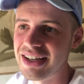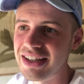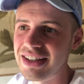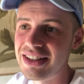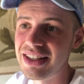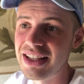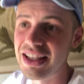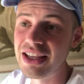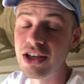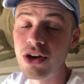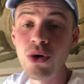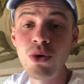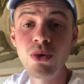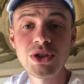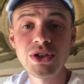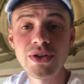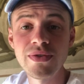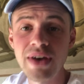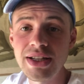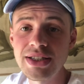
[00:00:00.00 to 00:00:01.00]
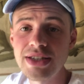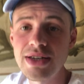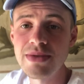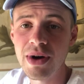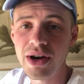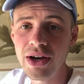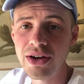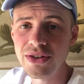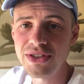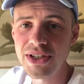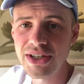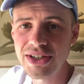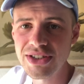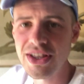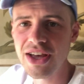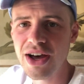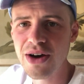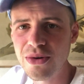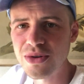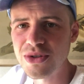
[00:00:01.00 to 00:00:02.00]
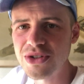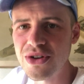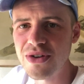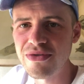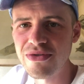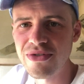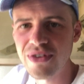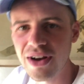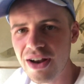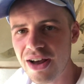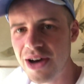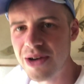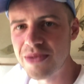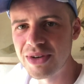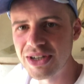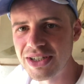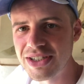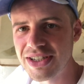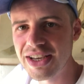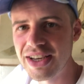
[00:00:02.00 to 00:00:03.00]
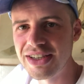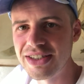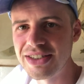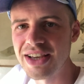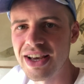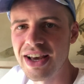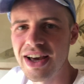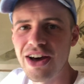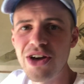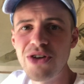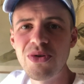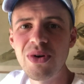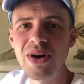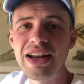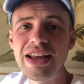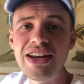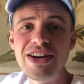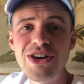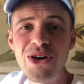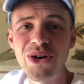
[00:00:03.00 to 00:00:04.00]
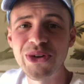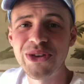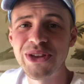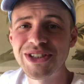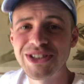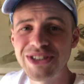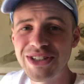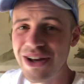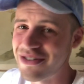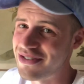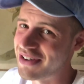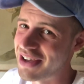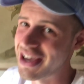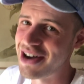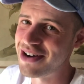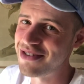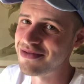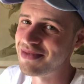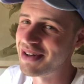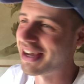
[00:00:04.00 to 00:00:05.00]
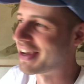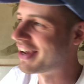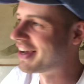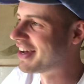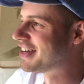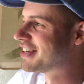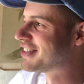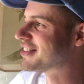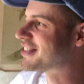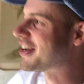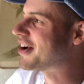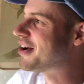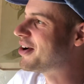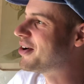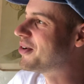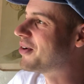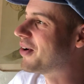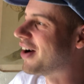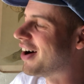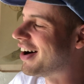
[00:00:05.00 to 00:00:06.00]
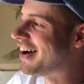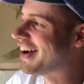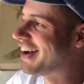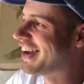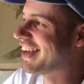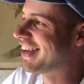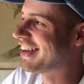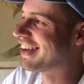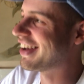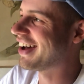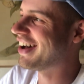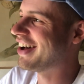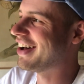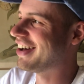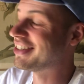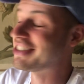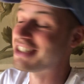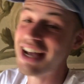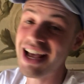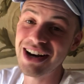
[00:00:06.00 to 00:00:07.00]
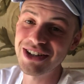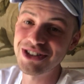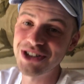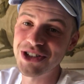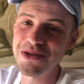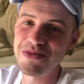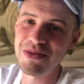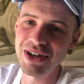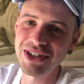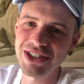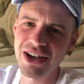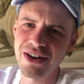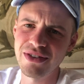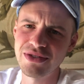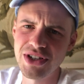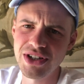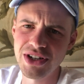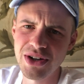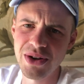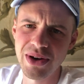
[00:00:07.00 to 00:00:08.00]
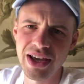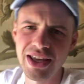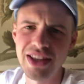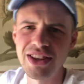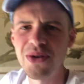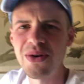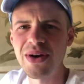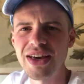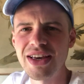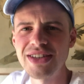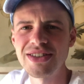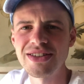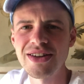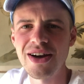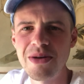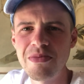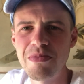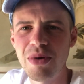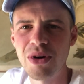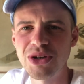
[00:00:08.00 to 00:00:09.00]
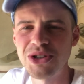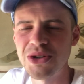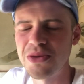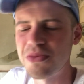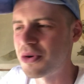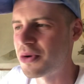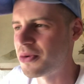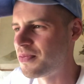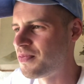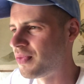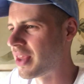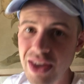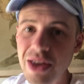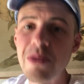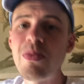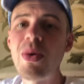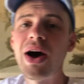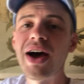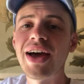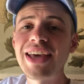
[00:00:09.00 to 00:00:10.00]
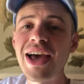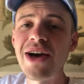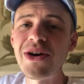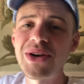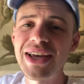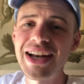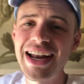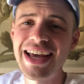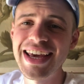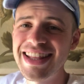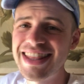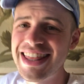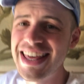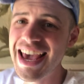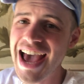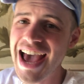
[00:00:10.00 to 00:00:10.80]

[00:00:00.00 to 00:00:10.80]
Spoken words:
the course of antibiotics that I was on for Lyme disease had really knocked the stuffing out of me. So I challenged myself to do it in the quickest time possible. But I calculated the